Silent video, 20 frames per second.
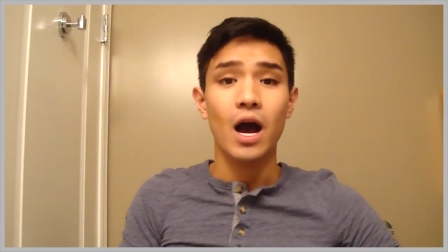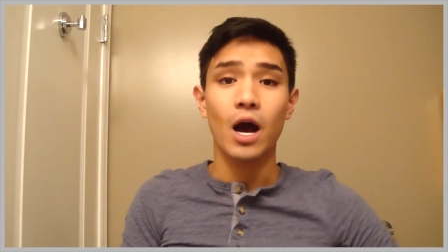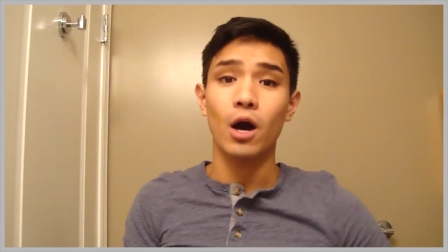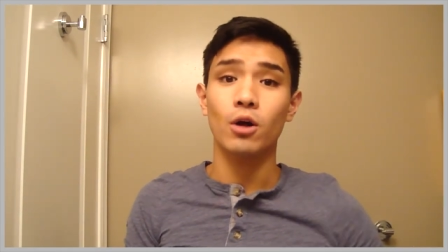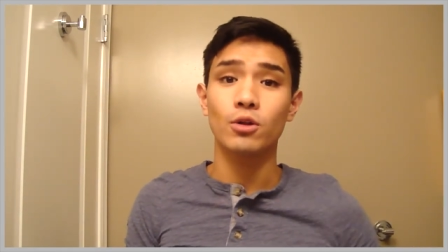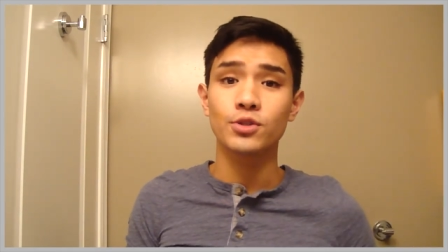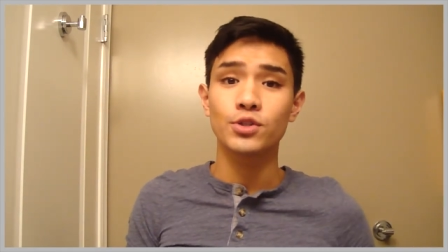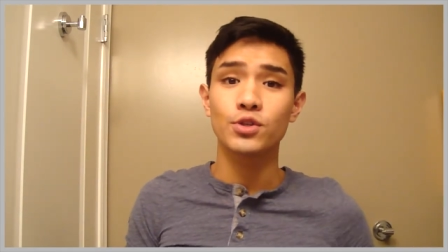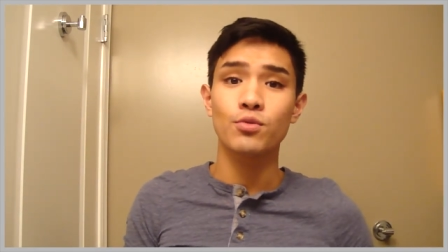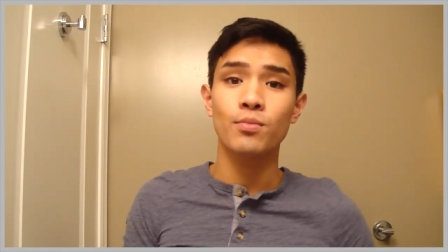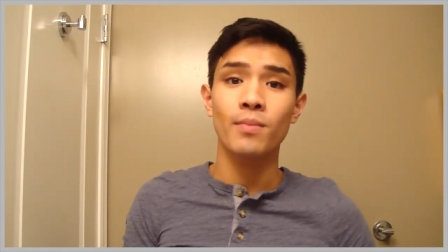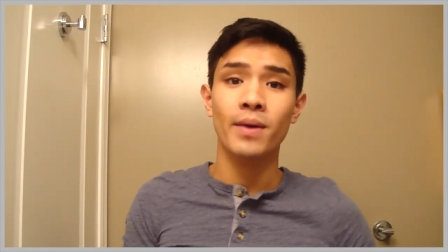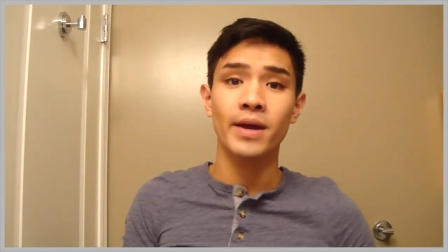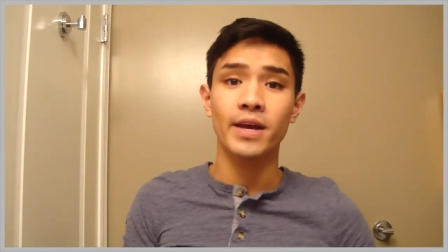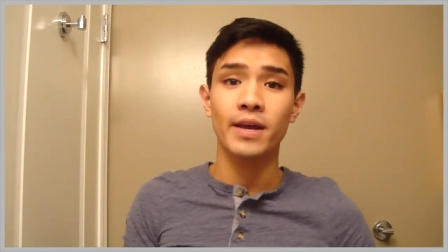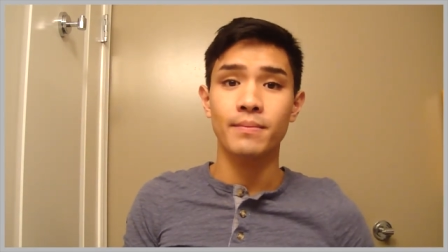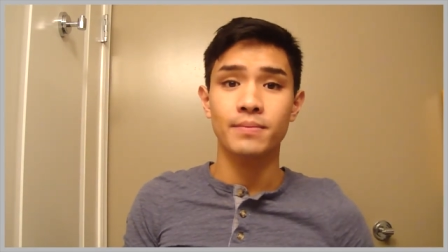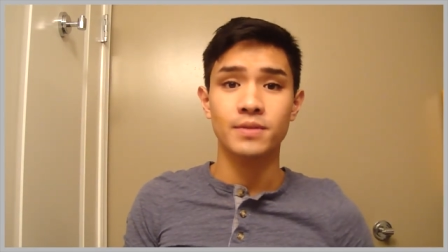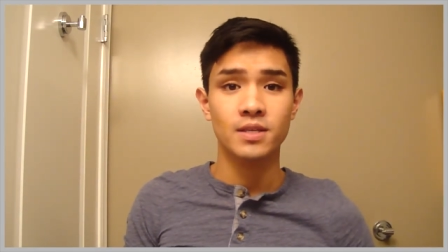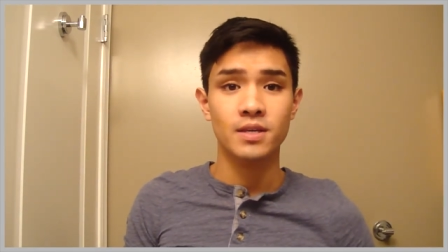I'll do my
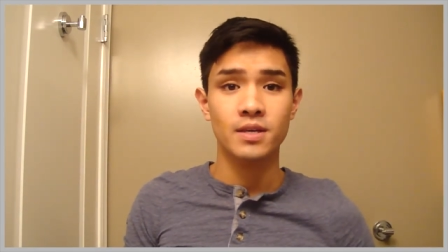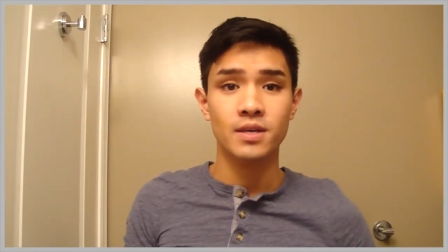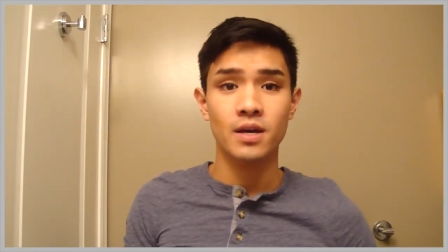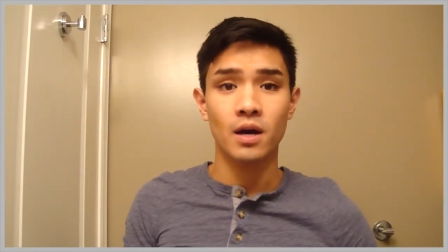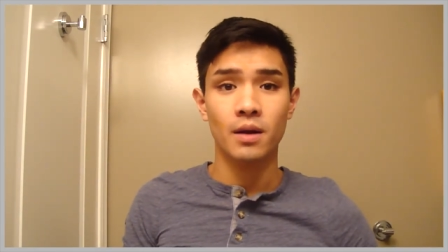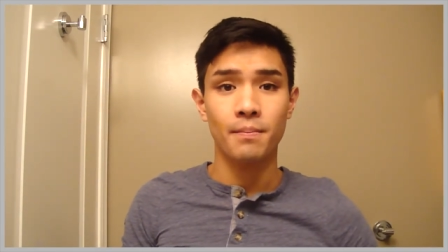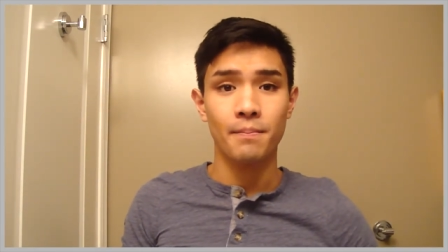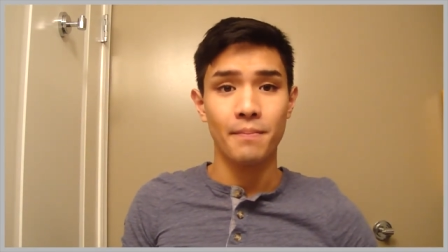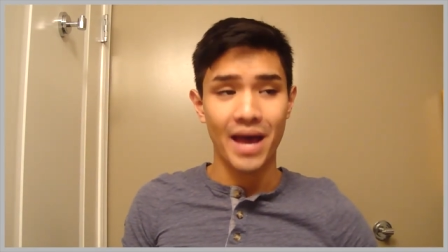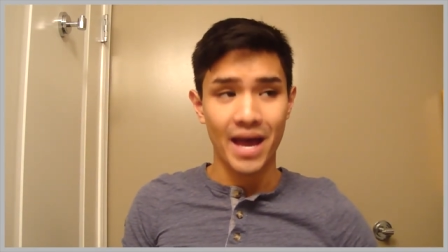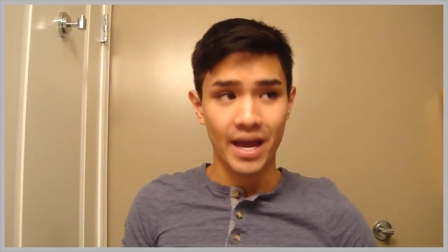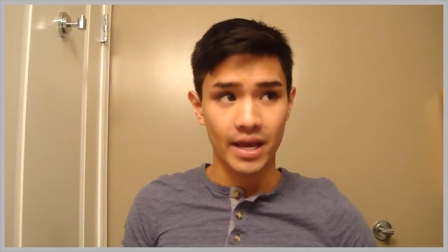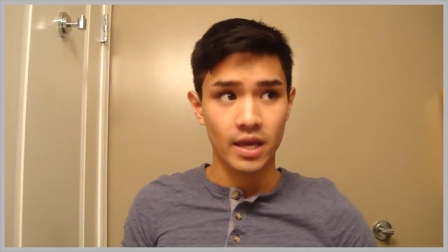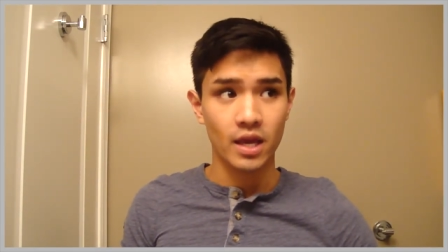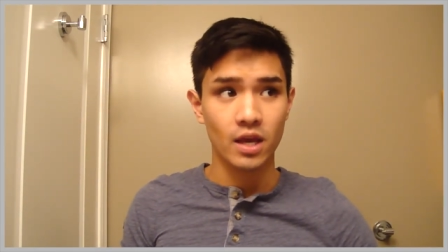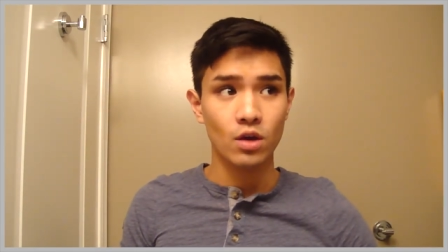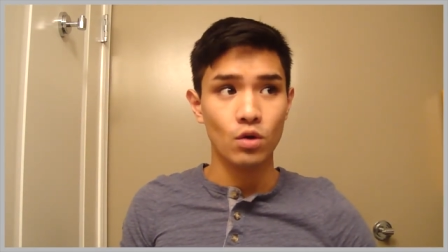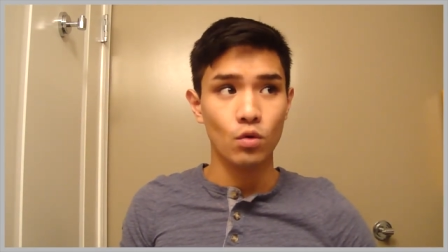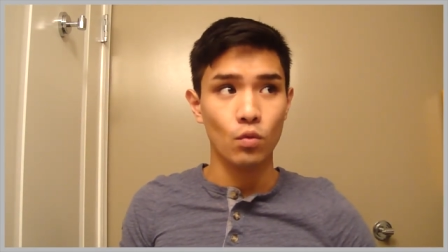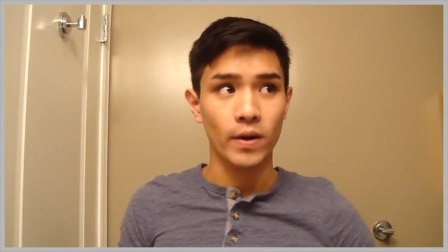Ipsy
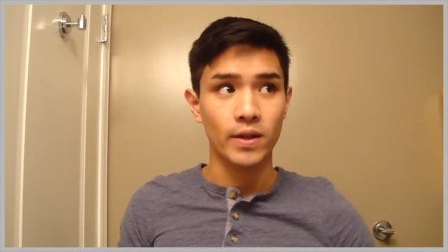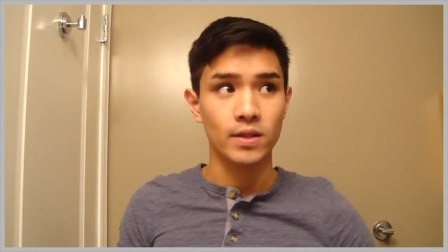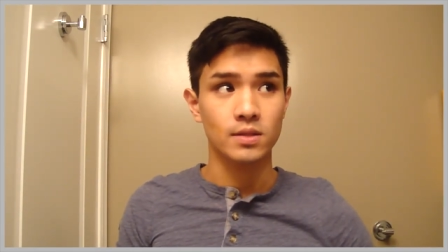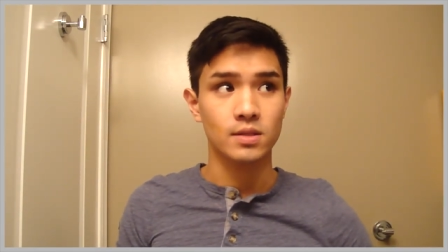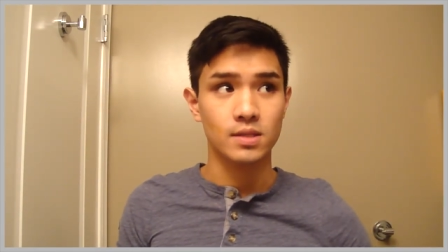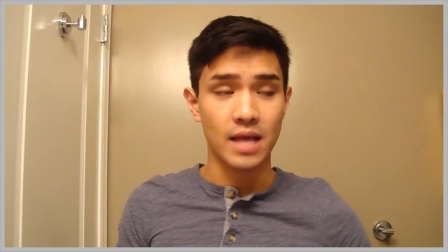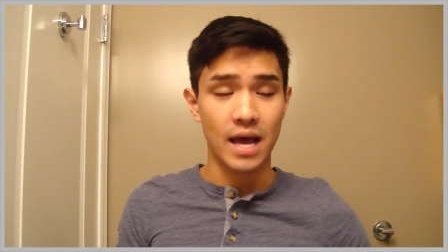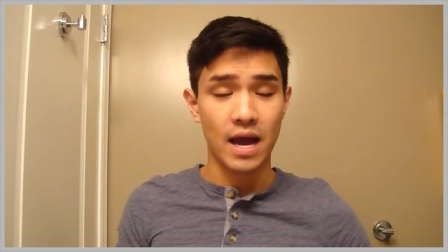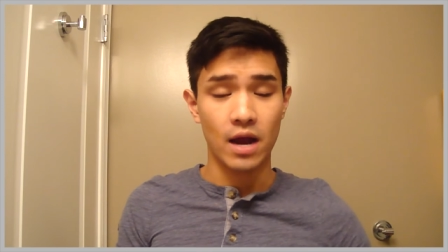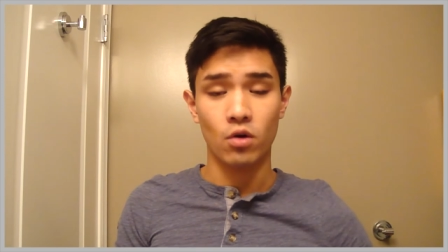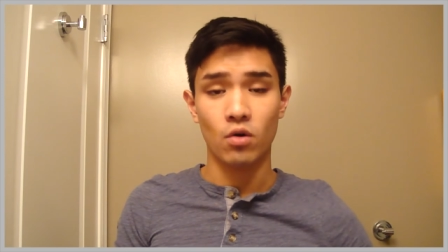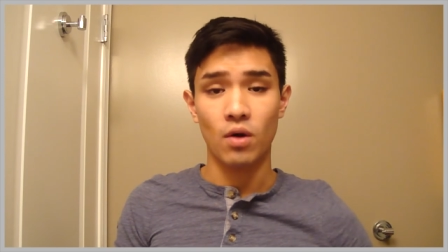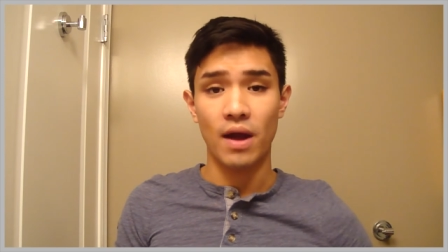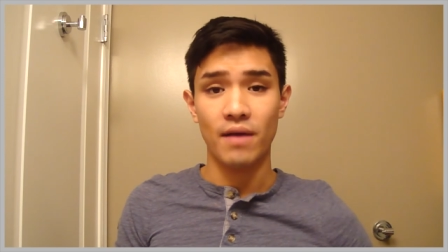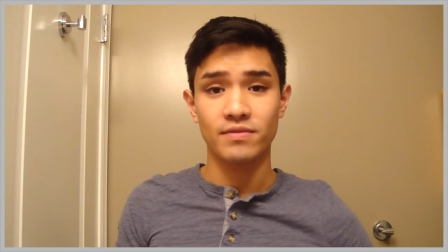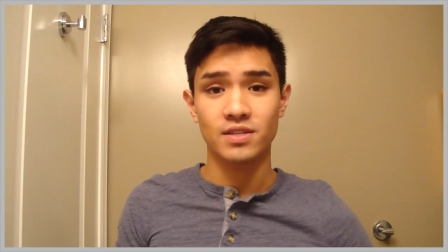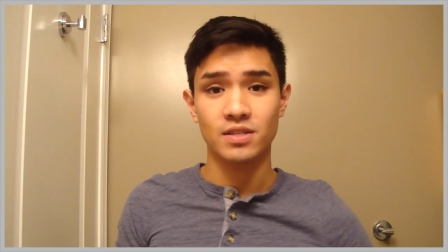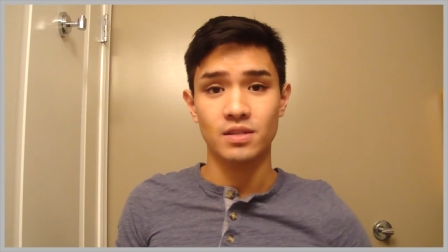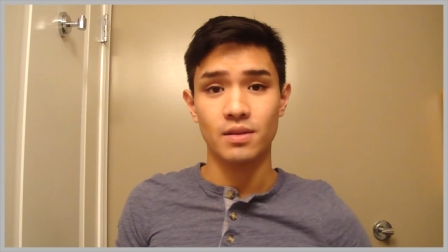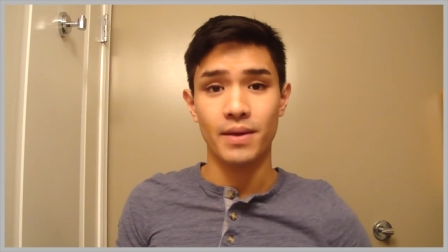unbagging once that
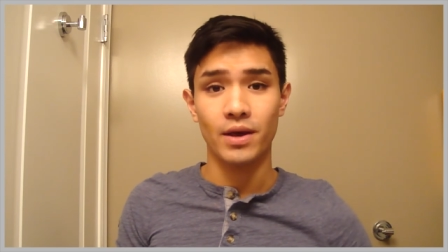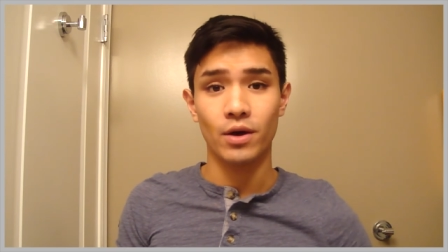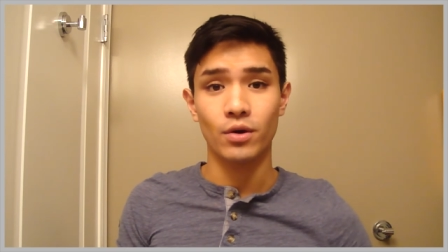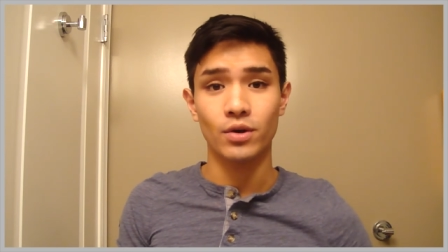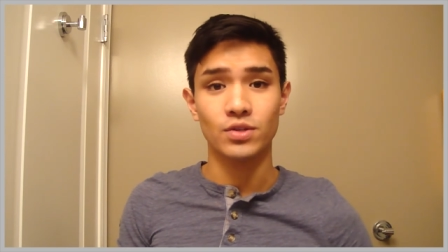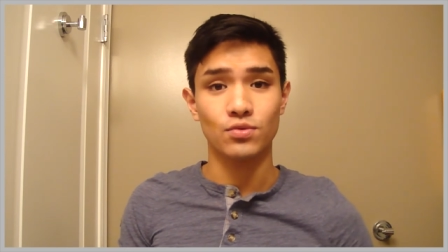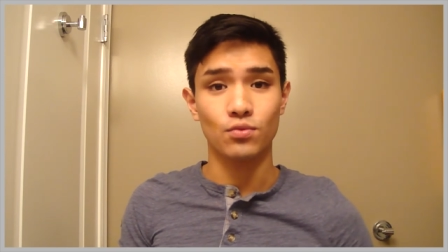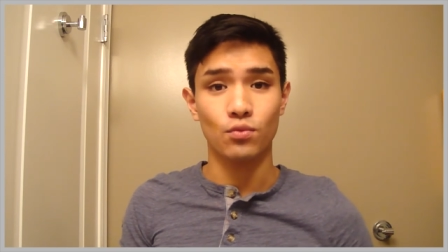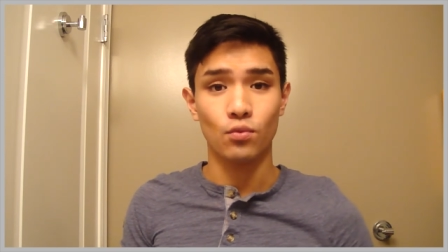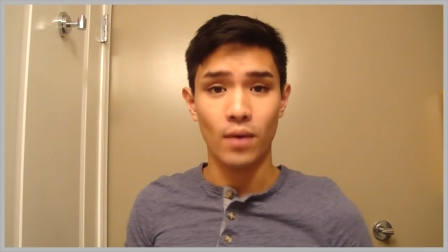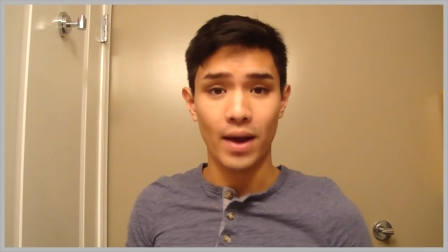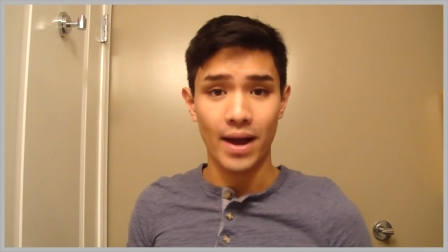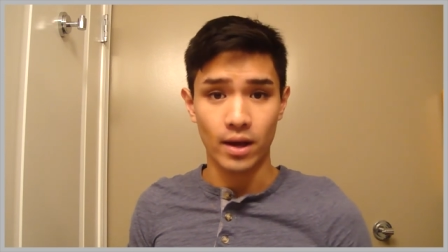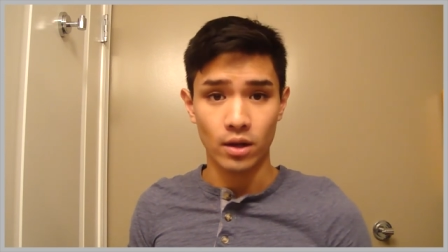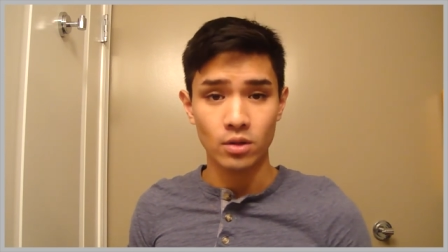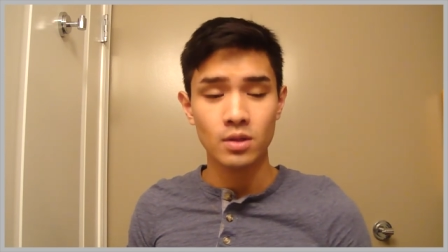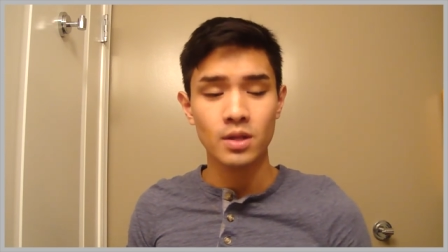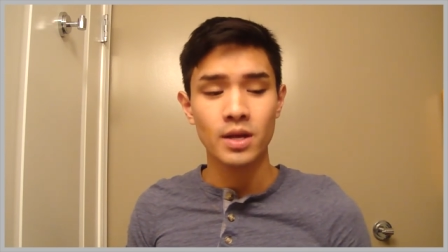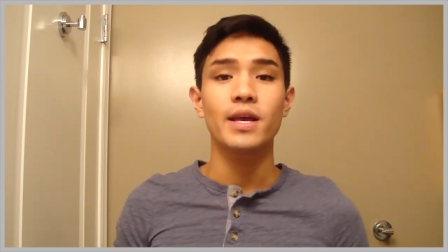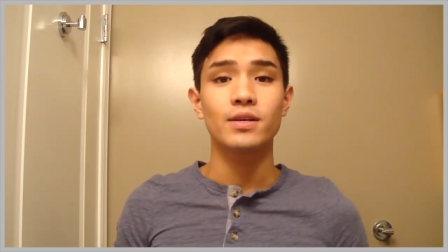arrives in the mail as
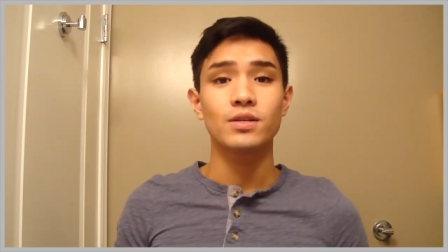well.